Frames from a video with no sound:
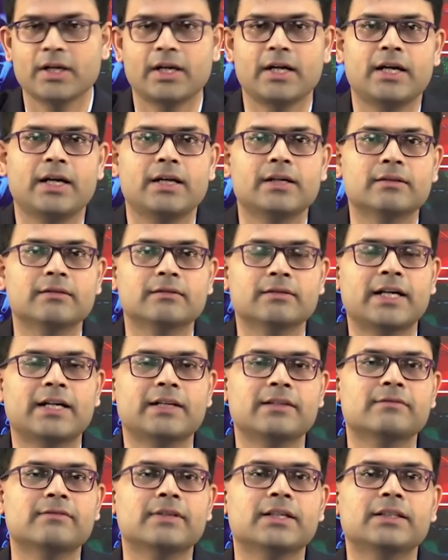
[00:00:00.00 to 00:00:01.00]
and
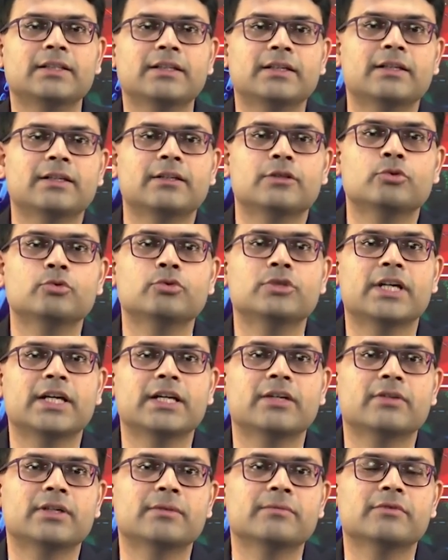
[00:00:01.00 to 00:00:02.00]
that is why there are two
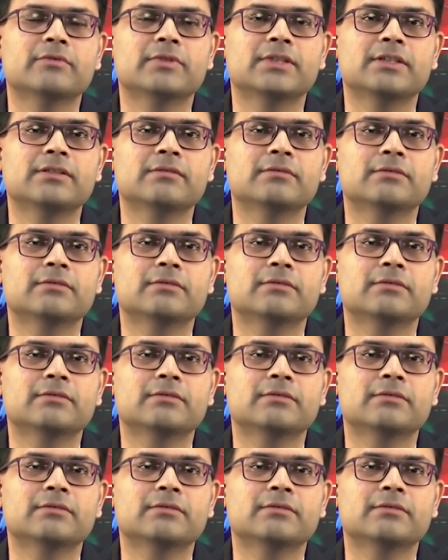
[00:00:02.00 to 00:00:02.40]
diagrams one